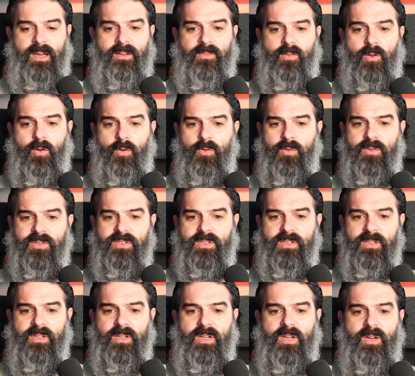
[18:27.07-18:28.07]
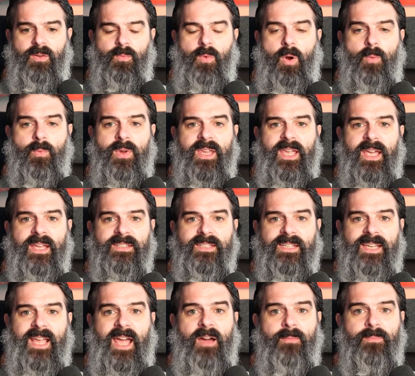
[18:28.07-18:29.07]
course, when we get to
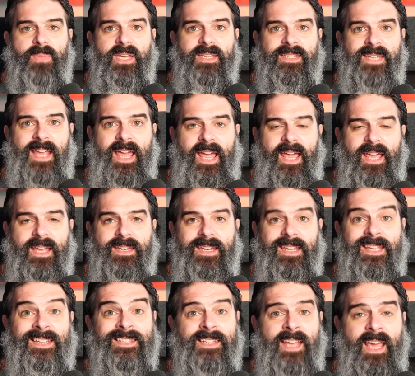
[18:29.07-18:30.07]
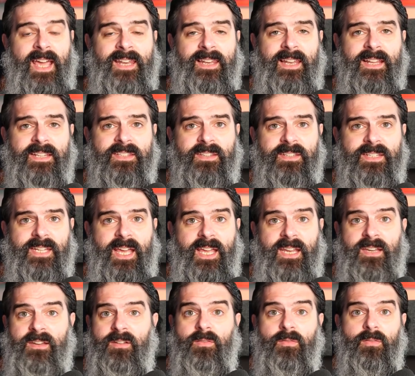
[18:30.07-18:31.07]
count being 10, is 10 less than
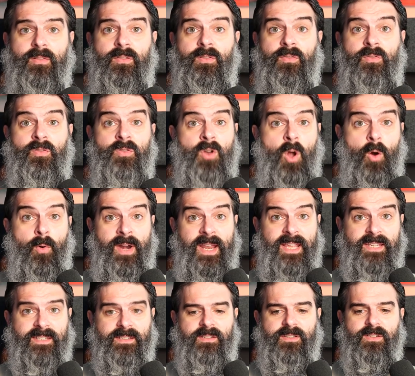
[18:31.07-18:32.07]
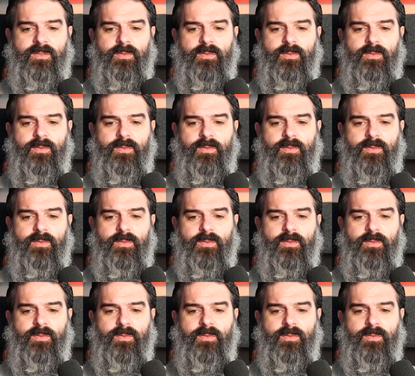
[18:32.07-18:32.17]
10? No, it isn't, so it